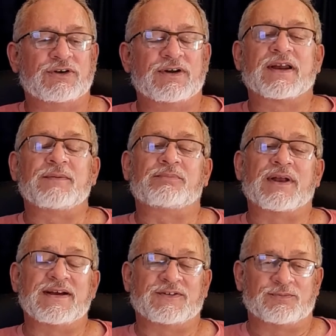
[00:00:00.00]

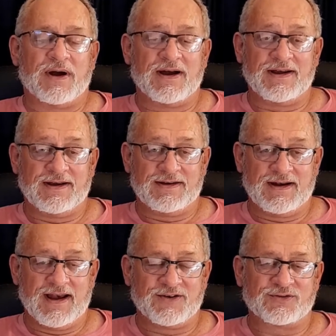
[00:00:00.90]
replaced by an
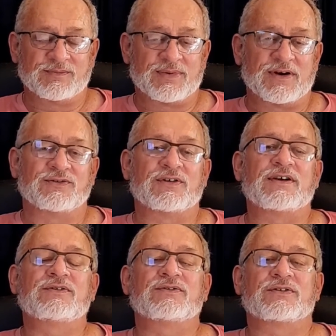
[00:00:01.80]
election
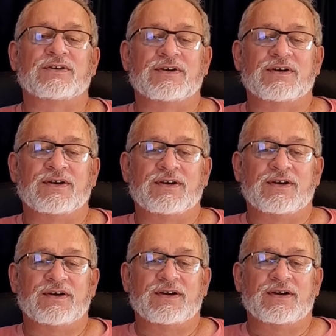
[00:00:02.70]
process,
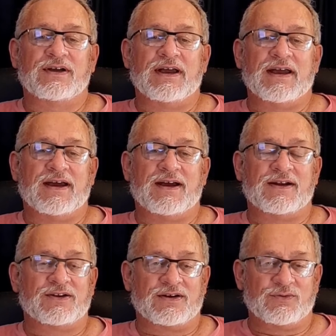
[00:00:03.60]

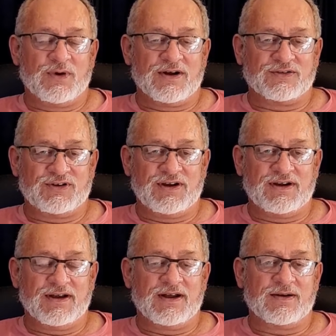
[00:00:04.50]
and we are
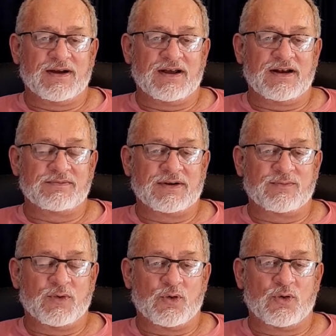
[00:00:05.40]
seeing a little bit
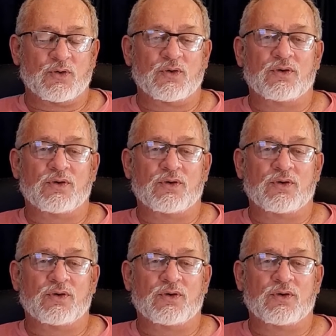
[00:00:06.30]
more